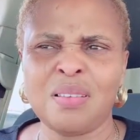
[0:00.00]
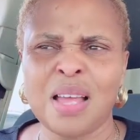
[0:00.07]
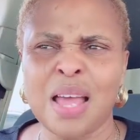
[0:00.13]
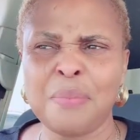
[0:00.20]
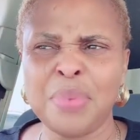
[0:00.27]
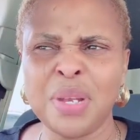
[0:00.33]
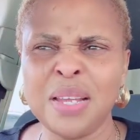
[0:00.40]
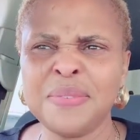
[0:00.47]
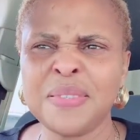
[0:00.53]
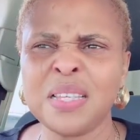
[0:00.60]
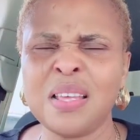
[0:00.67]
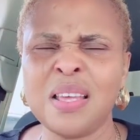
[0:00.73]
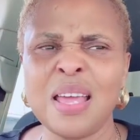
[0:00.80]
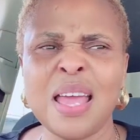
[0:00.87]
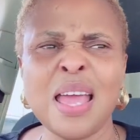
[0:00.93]
I believe
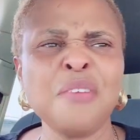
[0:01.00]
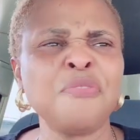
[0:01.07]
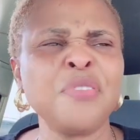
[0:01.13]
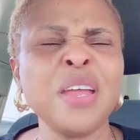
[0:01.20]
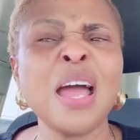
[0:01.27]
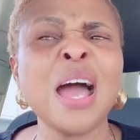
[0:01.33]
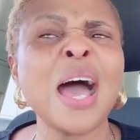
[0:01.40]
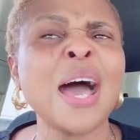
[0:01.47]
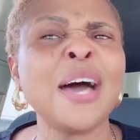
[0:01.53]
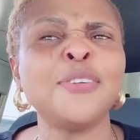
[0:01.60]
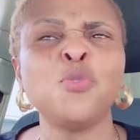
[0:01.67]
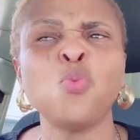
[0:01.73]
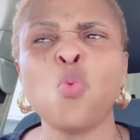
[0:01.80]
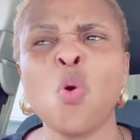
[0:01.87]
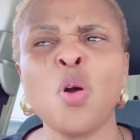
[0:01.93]
say every
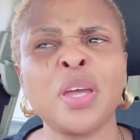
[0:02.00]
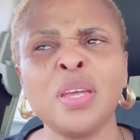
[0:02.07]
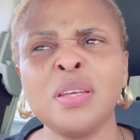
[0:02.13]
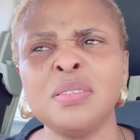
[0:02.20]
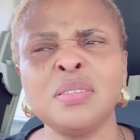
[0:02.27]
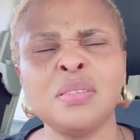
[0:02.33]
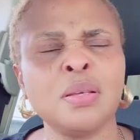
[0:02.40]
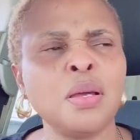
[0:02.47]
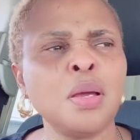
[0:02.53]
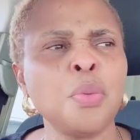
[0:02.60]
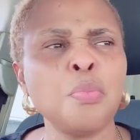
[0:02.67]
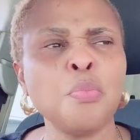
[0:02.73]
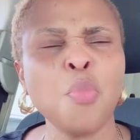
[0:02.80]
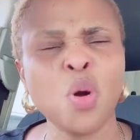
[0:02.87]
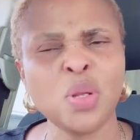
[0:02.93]
hard working
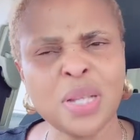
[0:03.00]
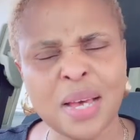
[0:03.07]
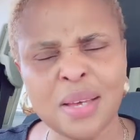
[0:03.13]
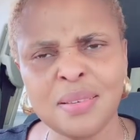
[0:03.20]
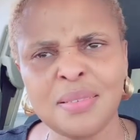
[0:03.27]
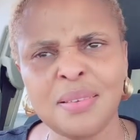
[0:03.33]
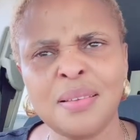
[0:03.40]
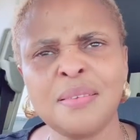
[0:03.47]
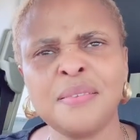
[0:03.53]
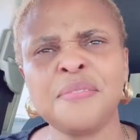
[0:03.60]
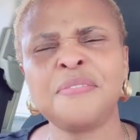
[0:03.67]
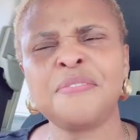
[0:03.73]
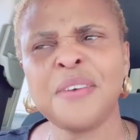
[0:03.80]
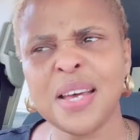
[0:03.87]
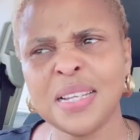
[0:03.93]
mother,
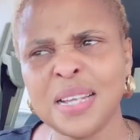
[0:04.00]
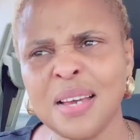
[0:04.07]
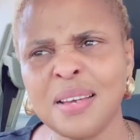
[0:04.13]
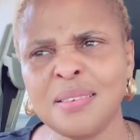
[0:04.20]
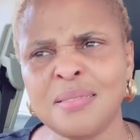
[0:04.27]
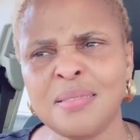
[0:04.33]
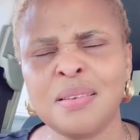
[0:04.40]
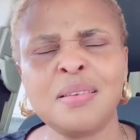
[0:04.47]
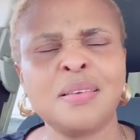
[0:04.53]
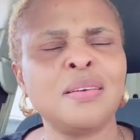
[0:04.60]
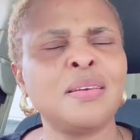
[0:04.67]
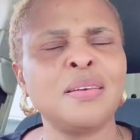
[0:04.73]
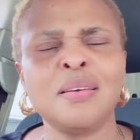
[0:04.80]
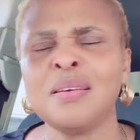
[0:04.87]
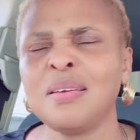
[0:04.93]
father,
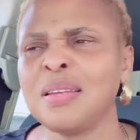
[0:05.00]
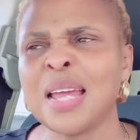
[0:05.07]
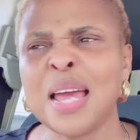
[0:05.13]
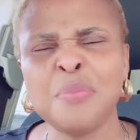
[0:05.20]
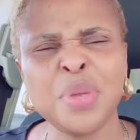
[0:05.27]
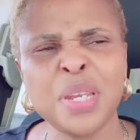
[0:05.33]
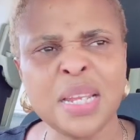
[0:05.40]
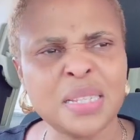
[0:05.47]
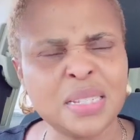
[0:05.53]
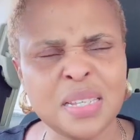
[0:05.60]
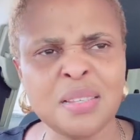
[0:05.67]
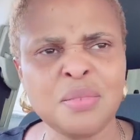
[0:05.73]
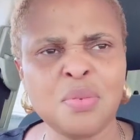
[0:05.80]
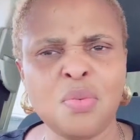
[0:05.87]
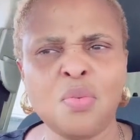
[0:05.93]
now be the
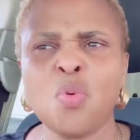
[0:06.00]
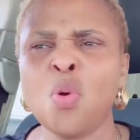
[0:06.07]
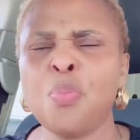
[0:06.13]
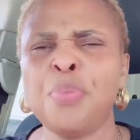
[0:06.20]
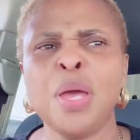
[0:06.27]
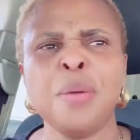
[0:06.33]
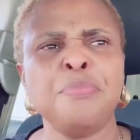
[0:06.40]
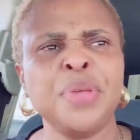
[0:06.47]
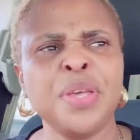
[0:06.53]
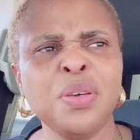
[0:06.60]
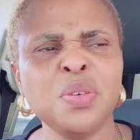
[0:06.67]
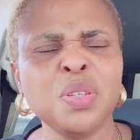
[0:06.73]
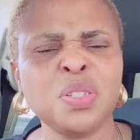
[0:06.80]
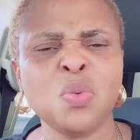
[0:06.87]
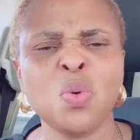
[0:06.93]
thing. We will pay
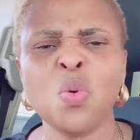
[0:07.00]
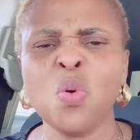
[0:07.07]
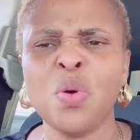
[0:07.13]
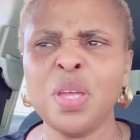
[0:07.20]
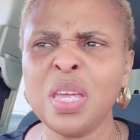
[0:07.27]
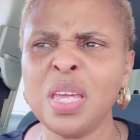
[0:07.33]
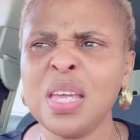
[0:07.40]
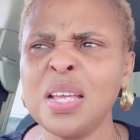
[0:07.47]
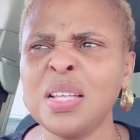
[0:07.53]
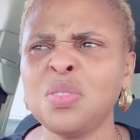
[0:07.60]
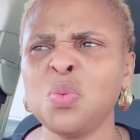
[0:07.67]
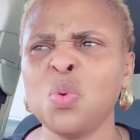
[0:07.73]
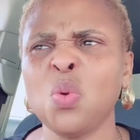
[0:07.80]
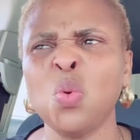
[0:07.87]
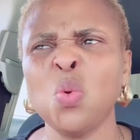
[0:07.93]
bills, we go
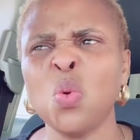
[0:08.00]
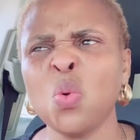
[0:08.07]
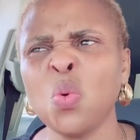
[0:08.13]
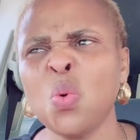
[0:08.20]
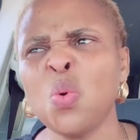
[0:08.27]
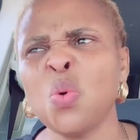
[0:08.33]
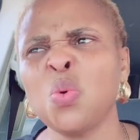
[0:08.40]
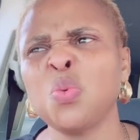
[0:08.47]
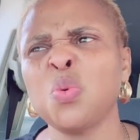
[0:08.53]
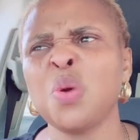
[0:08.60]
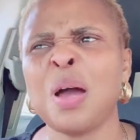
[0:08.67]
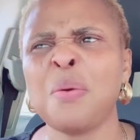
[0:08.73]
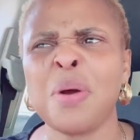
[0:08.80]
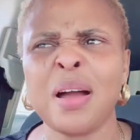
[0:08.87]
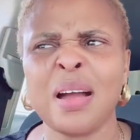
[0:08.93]
eat, we will look good, we will
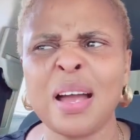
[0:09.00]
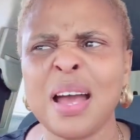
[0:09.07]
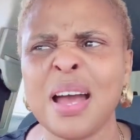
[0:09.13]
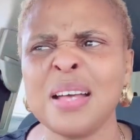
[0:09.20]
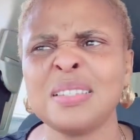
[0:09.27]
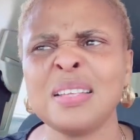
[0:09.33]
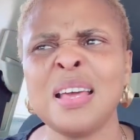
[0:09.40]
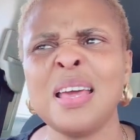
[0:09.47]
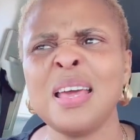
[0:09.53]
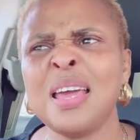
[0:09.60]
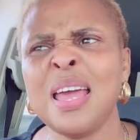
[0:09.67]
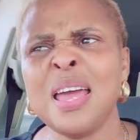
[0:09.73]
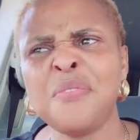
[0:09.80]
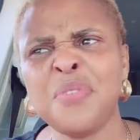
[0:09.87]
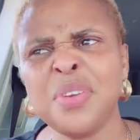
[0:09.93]
have our cars,
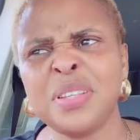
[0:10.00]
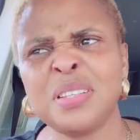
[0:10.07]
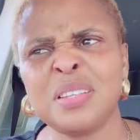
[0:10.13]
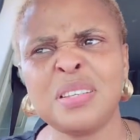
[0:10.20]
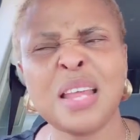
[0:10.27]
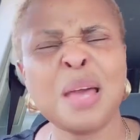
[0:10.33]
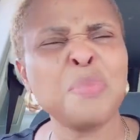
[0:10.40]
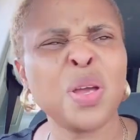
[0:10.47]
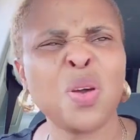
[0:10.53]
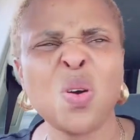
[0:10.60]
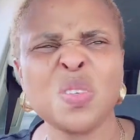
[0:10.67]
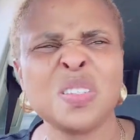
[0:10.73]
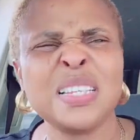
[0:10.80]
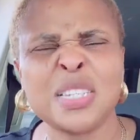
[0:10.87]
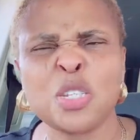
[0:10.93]
everything. Now
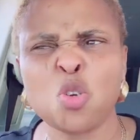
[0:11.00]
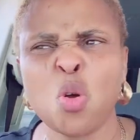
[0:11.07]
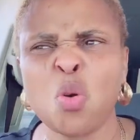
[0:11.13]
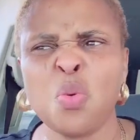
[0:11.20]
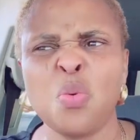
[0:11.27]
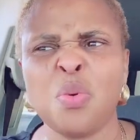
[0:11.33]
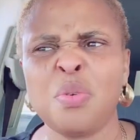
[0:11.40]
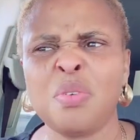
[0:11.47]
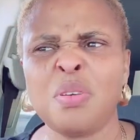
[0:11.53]
because the struggle.